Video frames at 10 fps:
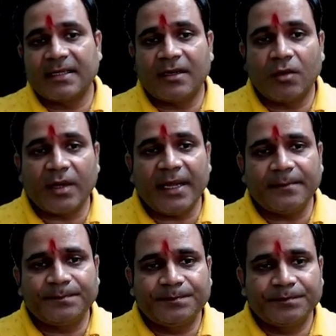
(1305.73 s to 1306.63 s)
Okay,
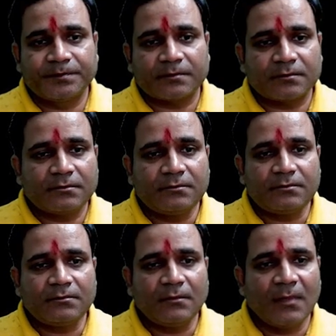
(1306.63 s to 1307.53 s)

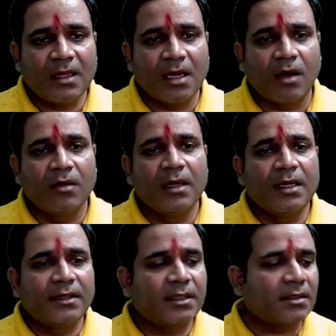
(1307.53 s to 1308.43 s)
now
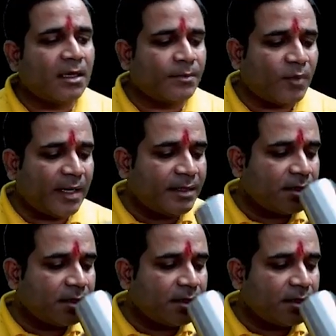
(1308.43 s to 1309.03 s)
the third point